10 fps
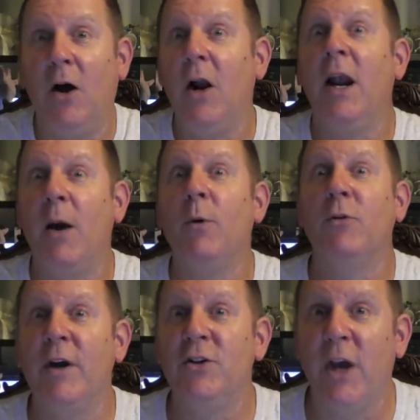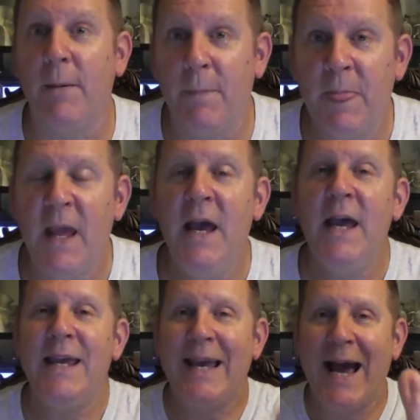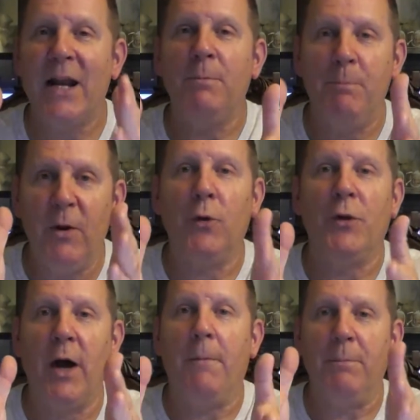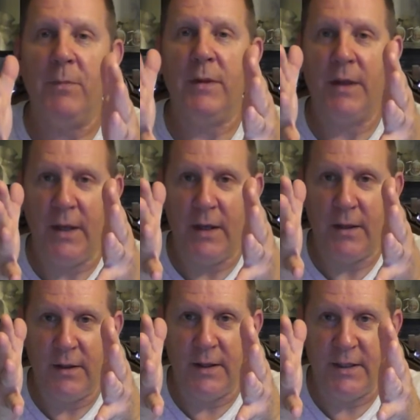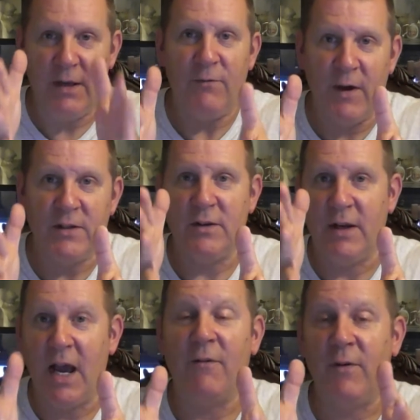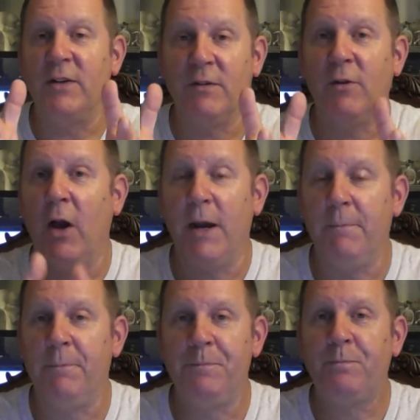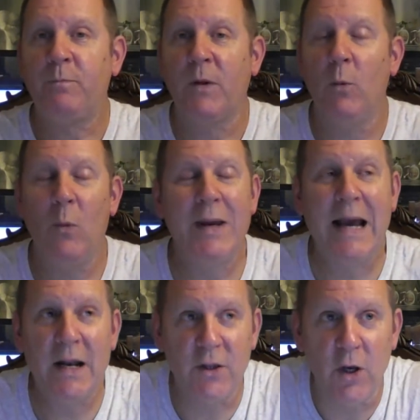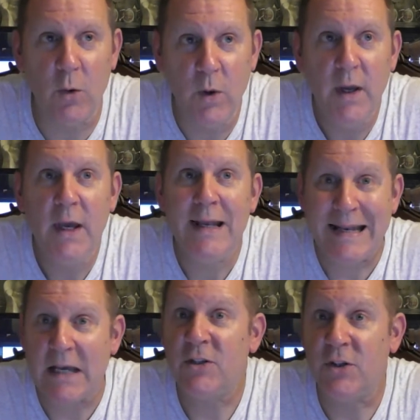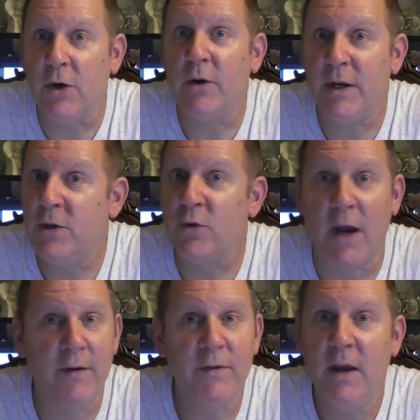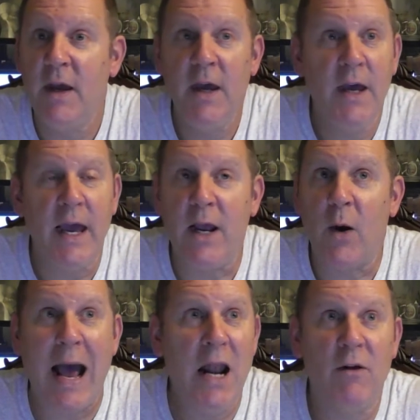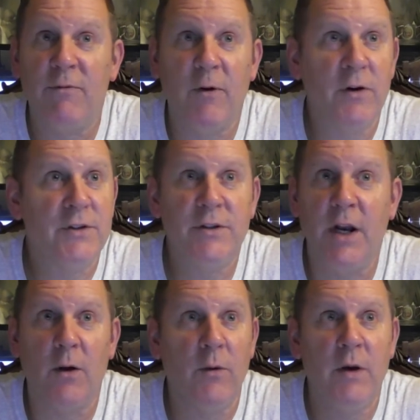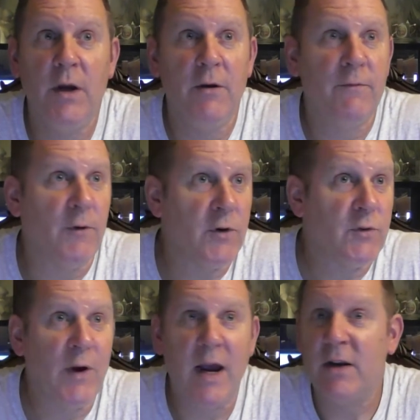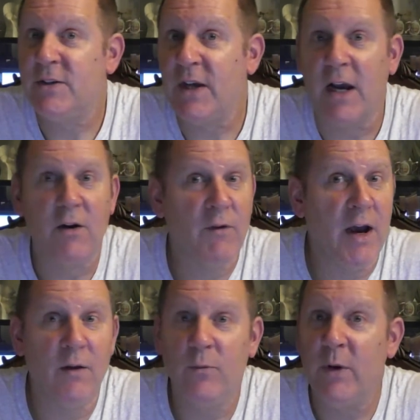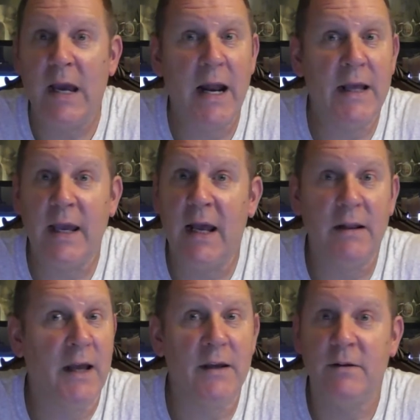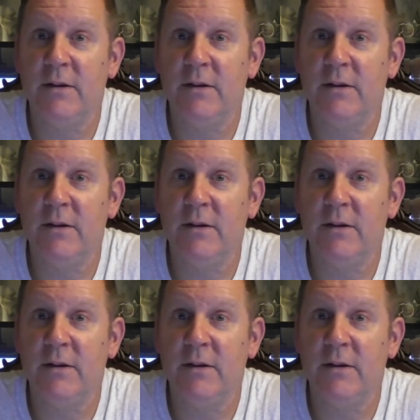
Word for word: Other than that, we're in great shape. You got to build up the, the defense and the offensive line. What we got to do next year in the draft, you know, out of the first, you know, first round, the second round, we got to get like,